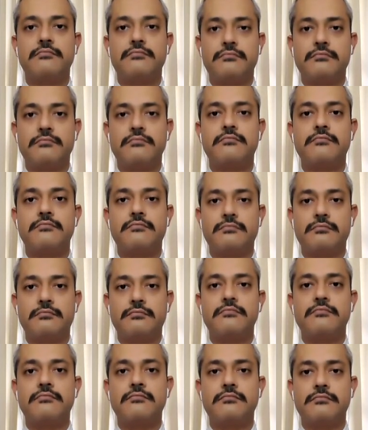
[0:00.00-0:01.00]

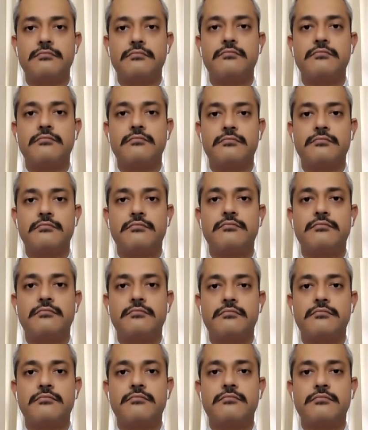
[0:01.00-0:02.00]

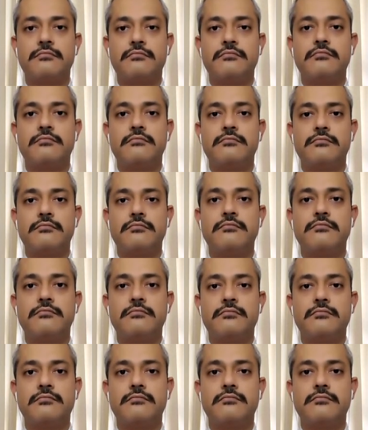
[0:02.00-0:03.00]

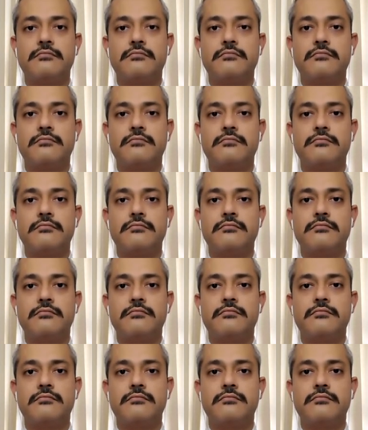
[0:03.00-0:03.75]
The person shown says nothing.